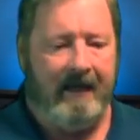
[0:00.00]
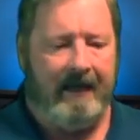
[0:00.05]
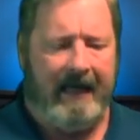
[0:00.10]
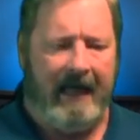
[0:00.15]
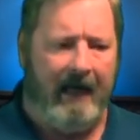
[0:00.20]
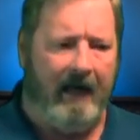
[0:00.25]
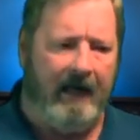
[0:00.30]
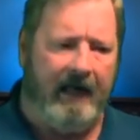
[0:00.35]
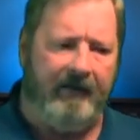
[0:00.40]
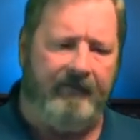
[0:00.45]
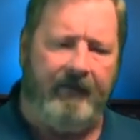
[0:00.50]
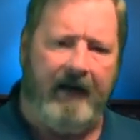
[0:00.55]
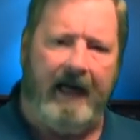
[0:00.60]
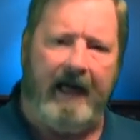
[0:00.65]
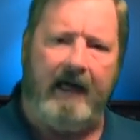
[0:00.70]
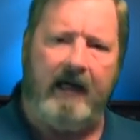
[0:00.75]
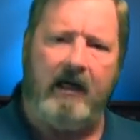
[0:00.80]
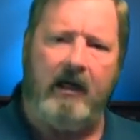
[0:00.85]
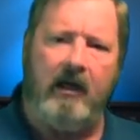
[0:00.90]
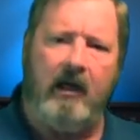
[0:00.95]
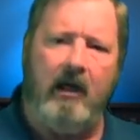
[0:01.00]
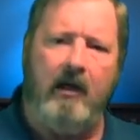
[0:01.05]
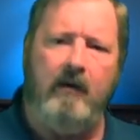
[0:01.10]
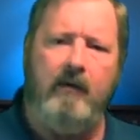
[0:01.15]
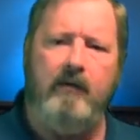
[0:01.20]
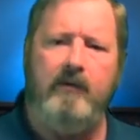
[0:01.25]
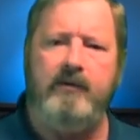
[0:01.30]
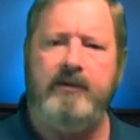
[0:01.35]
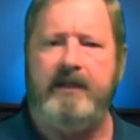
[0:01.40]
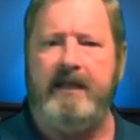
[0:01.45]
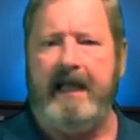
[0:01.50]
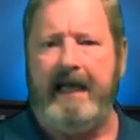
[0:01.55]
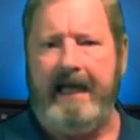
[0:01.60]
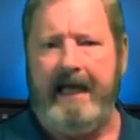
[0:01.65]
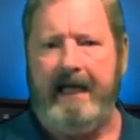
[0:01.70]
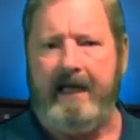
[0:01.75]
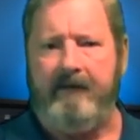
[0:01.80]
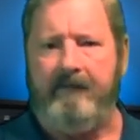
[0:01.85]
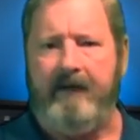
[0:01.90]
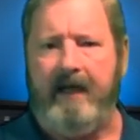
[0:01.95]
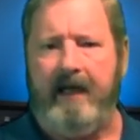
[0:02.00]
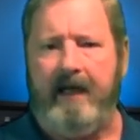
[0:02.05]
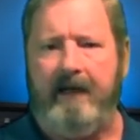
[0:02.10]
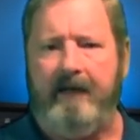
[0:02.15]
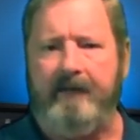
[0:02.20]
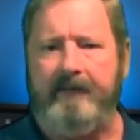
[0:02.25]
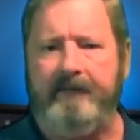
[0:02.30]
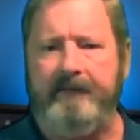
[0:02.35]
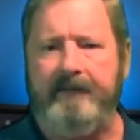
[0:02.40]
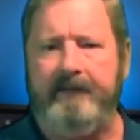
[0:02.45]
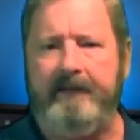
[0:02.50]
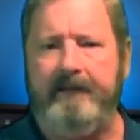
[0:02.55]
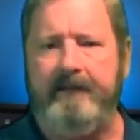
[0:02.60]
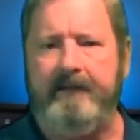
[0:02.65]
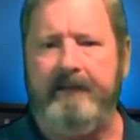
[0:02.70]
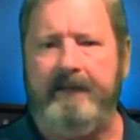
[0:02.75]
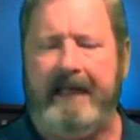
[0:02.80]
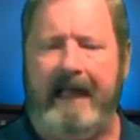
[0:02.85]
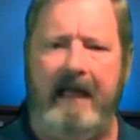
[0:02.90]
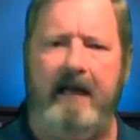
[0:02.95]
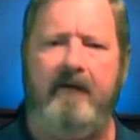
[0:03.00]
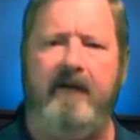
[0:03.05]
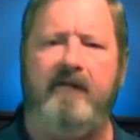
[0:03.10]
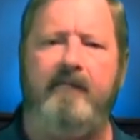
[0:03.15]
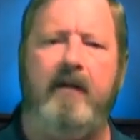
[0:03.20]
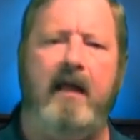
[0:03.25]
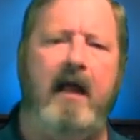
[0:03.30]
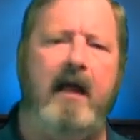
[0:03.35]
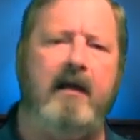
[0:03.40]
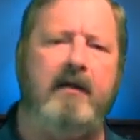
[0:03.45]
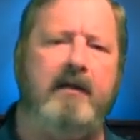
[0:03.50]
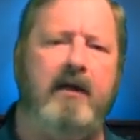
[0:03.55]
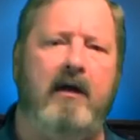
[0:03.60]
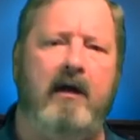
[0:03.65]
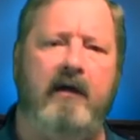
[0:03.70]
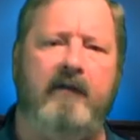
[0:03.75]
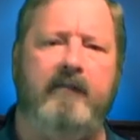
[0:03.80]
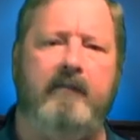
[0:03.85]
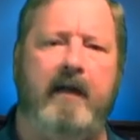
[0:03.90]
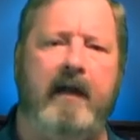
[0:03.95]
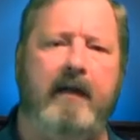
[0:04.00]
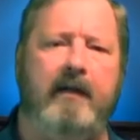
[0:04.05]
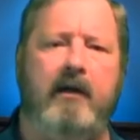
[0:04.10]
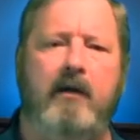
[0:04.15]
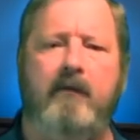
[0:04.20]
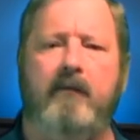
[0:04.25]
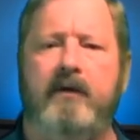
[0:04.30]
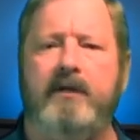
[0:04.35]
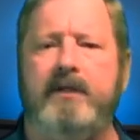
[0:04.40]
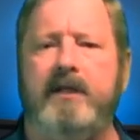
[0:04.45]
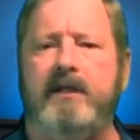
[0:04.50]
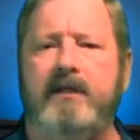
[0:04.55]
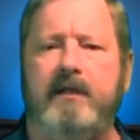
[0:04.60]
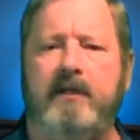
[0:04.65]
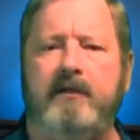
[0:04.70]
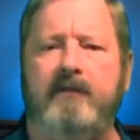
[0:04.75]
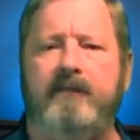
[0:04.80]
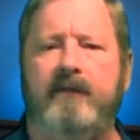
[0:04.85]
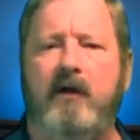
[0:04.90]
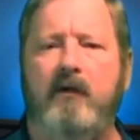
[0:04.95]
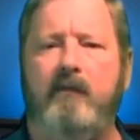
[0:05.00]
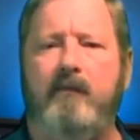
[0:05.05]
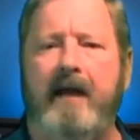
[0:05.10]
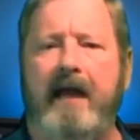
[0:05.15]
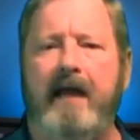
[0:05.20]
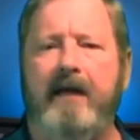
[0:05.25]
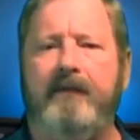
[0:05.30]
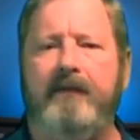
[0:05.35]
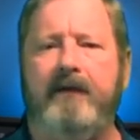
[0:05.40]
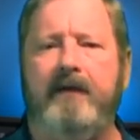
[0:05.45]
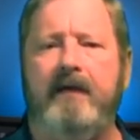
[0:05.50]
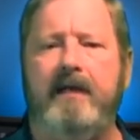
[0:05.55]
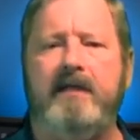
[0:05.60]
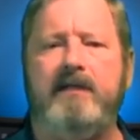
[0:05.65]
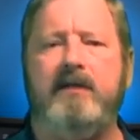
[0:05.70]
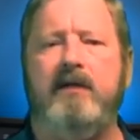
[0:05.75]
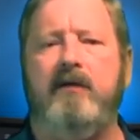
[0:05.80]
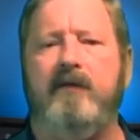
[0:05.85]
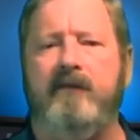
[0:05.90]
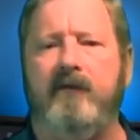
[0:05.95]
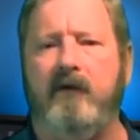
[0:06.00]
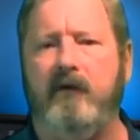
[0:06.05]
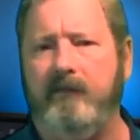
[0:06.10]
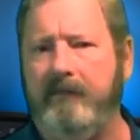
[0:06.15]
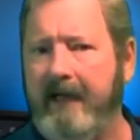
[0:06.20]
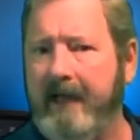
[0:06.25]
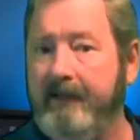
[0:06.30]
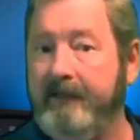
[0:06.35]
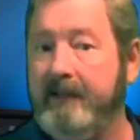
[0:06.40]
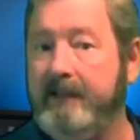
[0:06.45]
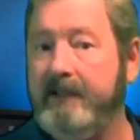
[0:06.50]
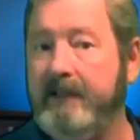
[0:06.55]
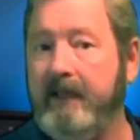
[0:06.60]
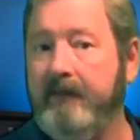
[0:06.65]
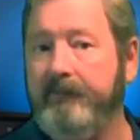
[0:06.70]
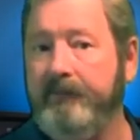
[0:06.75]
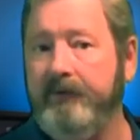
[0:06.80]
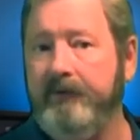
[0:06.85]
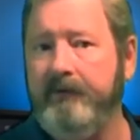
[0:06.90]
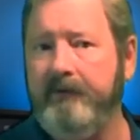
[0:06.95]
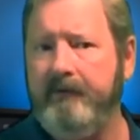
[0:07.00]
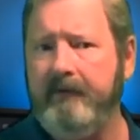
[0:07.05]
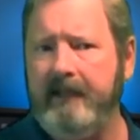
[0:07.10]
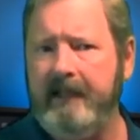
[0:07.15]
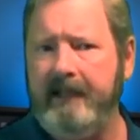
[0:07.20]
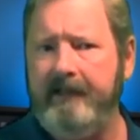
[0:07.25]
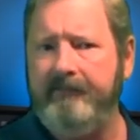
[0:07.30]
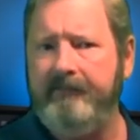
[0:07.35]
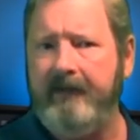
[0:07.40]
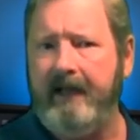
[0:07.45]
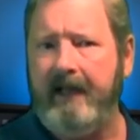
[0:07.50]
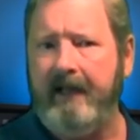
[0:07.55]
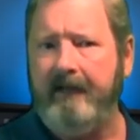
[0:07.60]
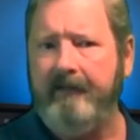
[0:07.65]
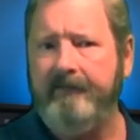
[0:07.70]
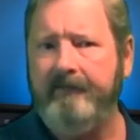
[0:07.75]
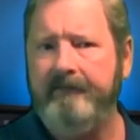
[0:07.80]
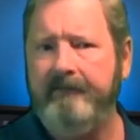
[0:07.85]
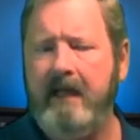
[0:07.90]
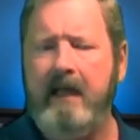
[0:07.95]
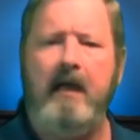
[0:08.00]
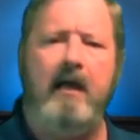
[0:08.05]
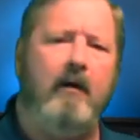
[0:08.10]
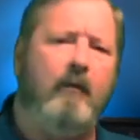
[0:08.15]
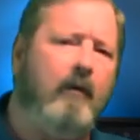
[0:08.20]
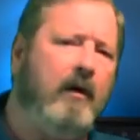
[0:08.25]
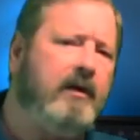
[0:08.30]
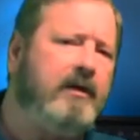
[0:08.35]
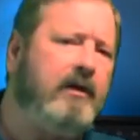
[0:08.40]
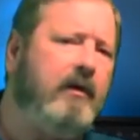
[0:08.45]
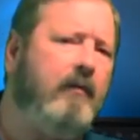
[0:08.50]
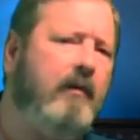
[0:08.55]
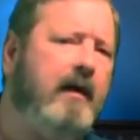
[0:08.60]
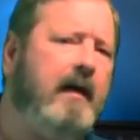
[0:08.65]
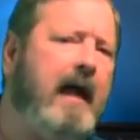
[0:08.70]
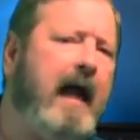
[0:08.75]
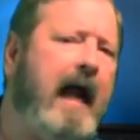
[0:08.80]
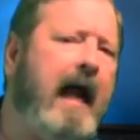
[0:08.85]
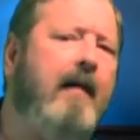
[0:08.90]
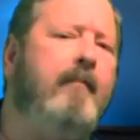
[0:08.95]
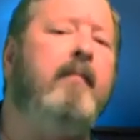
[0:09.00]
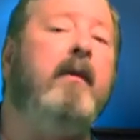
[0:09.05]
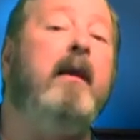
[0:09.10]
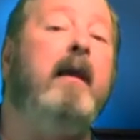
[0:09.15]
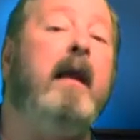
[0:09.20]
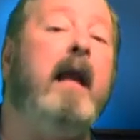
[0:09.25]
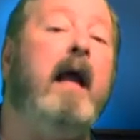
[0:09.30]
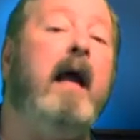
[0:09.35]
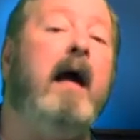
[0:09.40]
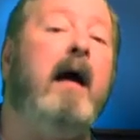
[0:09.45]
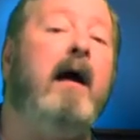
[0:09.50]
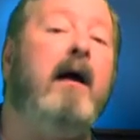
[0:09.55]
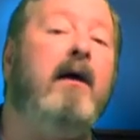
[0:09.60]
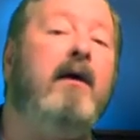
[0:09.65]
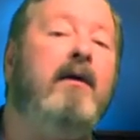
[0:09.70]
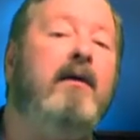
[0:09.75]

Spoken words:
Now, if I close the hand valve, now I've blocked off my no resistance flow path. There is no flow path except through the relief valve. What's going to happen now?